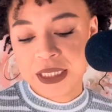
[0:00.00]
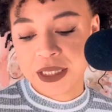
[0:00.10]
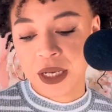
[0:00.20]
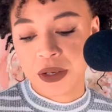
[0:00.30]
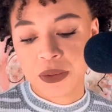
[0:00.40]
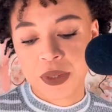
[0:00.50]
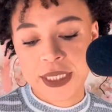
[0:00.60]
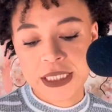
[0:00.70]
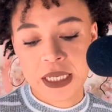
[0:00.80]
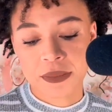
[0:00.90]

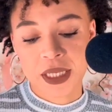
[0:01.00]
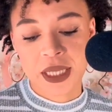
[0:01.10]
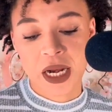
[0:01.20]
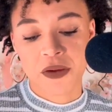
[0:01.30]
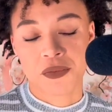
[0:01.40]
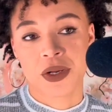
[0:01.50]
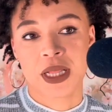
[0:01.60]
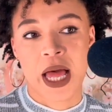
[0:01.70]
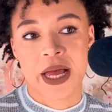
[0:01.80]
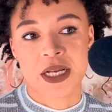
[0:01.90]
So something that I've
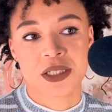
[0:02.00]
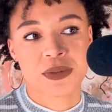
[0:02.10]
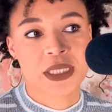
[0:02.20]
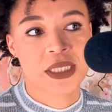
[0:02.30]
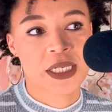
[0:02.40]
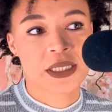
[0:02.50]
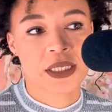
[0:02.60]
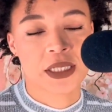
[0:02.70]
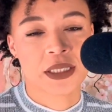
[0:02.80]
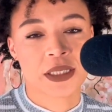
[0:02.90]
realized with
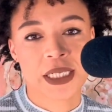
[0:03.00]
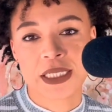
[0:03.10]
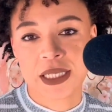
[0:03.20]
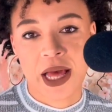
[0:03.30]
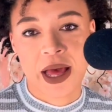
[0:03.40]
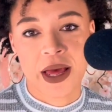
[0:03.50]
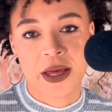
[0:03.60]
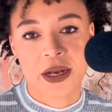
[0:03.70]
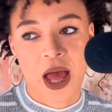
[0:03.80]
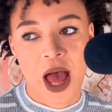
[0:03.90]
seasons is
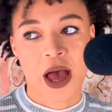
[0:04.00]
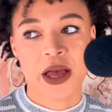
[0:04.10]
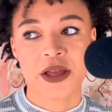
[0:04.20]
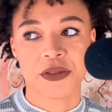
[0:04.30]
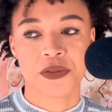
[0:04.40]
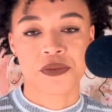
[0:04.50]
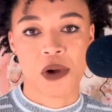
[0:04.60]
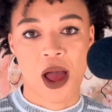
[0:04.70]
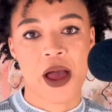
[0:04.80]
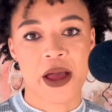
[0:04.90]
that I
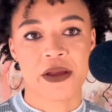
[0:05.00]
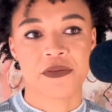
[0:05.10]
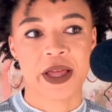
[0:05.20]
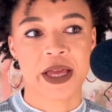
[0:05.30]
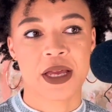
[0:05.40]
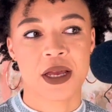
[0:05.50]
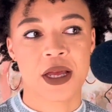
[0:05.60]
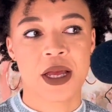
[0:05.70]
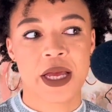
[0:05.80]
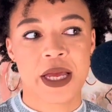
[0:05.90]
thrive like
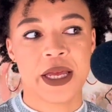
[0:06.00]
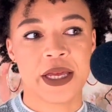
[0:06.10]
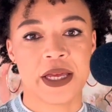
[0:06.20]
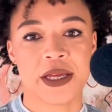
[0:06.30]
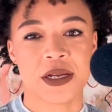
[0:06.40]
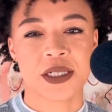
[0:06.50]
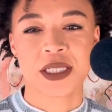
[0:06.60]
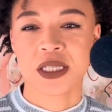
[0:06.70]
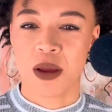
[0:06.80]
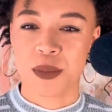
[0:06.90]
in
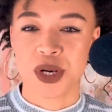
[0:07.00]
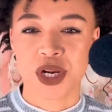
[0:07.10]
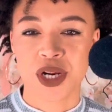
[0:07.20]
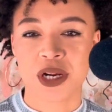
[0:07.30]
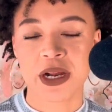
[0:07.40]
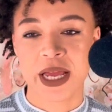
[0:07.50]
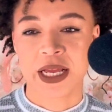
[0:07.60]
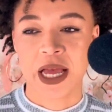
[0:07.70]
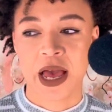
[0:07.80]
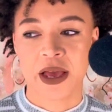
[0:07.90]
summer
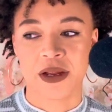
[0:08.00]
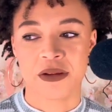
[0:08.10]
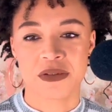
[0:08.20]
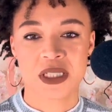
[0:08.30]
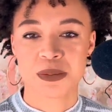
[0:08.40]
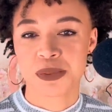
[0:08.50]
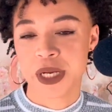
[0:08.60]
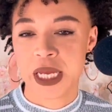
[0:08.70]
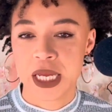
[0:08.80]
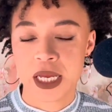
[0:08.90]
and kind of
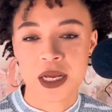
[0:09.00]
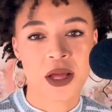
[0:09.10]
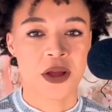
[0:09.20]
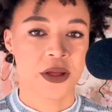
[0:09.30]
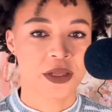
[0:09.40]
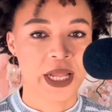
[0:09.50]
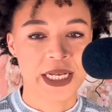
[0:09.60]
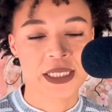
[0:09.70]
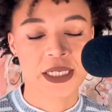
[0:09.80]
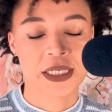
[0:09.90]
spring
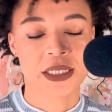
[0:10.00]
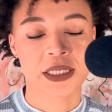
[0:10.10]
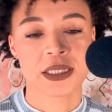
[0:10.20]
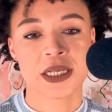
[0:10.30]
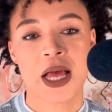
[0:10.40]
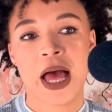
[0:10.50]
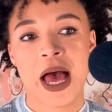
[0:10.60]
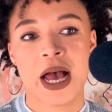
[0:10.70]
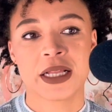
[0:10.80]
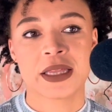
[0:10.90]
like seasons.
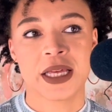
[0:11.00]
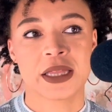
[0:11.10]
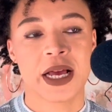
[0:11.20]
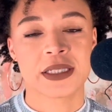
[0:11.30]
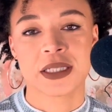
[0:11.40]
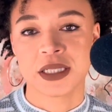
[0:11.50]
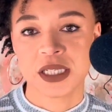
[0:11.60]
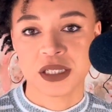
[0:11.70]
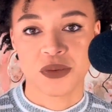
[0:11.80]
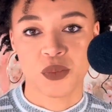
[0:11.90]
I think that's the
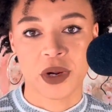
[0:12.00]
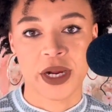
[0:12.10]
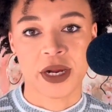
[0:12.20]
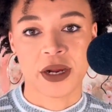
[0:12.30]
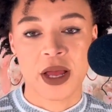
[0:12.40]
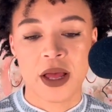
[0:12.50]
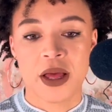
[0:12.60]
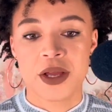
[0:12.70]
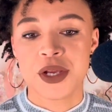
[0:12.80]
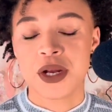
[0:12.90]
season where,
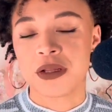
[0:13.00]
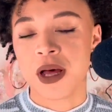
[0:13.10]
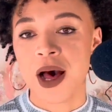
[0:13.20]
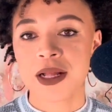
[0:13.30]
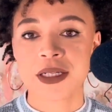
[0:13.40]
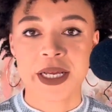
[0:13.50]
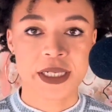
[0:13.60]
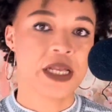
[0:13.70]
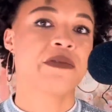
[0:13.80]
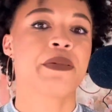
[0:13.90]
you know, the
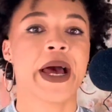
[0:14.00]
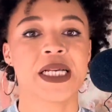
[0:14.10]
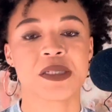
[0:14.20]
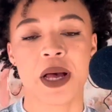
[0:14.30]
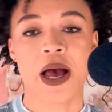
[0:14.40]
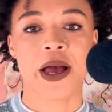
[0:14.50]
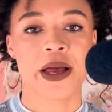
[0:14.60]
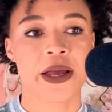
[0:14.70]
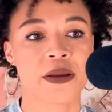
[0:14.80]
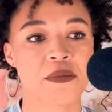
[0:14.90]
holidays have passed
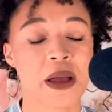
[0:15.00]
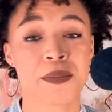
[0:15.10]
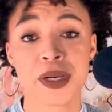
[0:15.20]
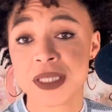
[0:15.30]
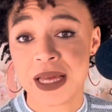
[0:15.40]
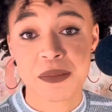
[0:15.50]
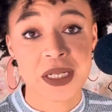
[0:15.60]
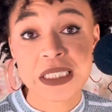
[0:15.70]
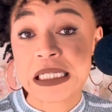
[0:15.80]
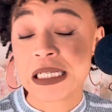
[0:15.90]
by. My birthday
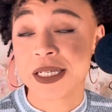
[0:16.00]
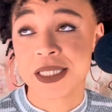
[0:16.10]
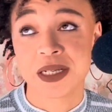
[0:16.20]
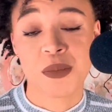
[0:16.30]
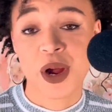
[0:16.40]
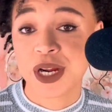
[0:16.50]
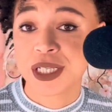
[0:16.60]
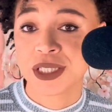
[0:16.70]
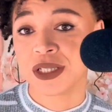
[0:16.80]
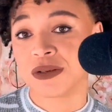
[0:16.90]
month is in
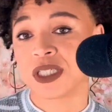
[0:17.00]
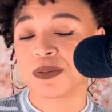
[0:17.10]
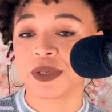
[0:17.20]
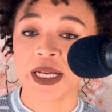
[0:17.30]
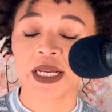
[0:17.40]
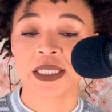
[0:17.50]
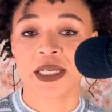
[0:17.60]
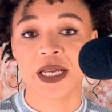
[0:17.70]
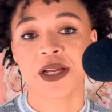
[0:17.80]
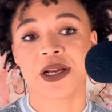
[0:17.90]
March, so spring is
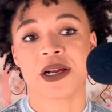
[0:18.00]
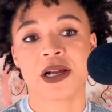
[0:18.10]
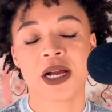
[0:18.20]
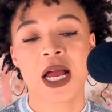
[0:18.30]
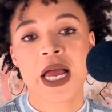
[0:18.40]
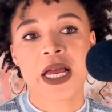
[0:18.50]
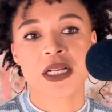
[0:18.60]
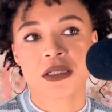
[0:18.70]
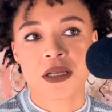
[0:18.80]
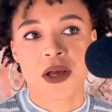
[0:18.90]
here.
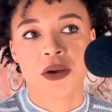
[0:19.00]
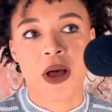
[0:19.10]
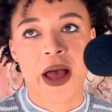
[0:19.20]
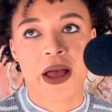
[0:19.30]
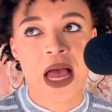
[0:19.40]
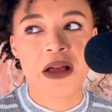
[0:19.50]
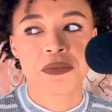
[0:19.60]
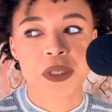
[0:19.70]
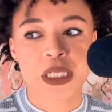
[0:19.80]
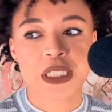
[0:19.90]
And so I
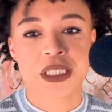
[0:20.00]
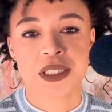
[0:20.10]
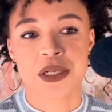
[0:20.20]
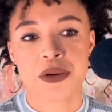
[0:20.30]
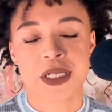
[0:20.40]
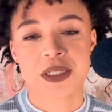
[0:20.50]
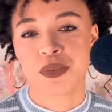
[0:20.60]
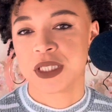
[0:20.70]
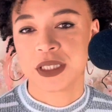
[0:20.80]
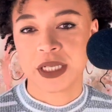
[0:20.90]
have really just noticed,
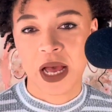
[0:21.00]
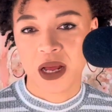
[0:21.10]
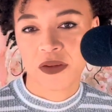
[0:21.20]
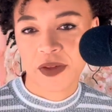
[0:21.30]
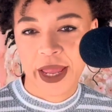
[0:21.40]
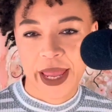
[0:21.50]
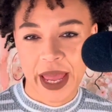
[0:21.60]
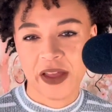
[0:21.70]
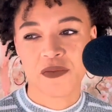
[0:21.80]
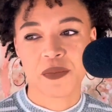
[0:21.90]
which kind of
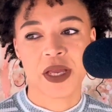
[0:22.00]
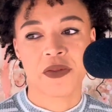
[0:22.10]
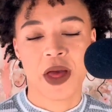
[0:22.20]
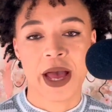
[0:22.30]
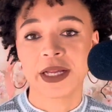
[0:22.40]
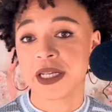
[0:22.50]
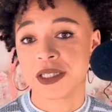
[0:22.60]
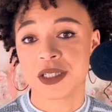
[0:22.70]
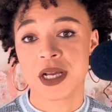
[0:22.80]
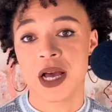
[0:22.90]
gave me the
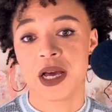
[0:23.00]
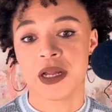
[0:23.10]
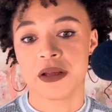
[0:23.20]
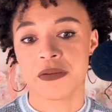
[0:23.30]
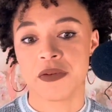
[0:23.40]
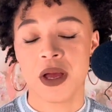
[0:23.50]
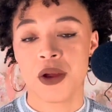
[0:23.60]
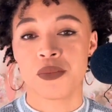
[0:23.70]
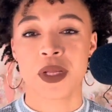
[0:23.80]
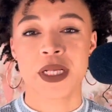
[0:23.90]
idea to kind of
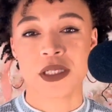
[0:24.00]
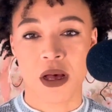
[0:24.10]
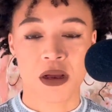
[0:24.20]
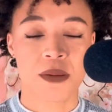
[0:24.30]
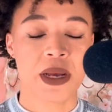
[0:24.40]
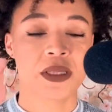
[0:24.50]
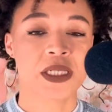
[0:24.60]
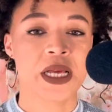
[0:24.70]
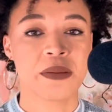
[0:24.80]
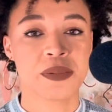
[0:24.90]
really talk about
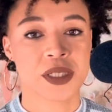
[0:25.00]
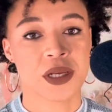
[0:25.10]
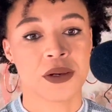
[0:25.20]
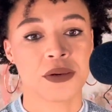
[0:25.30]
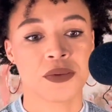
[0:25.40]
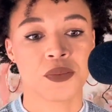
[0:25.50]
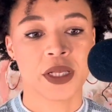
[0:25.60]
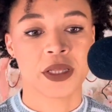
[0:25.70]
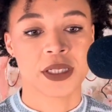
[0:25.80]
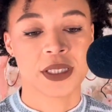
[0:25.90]
this episode
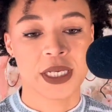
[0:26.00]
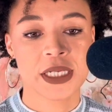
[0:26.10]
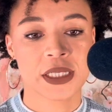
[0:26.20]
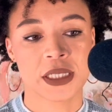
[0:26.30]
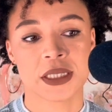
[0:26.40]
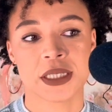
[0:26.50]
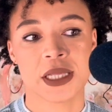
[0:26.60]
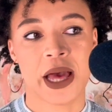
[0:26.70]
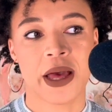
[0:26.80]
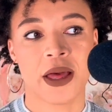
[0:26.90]
with seasons, is
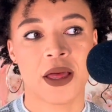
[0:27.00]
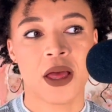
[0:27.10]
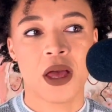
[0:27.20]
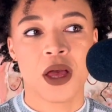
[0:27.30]
that,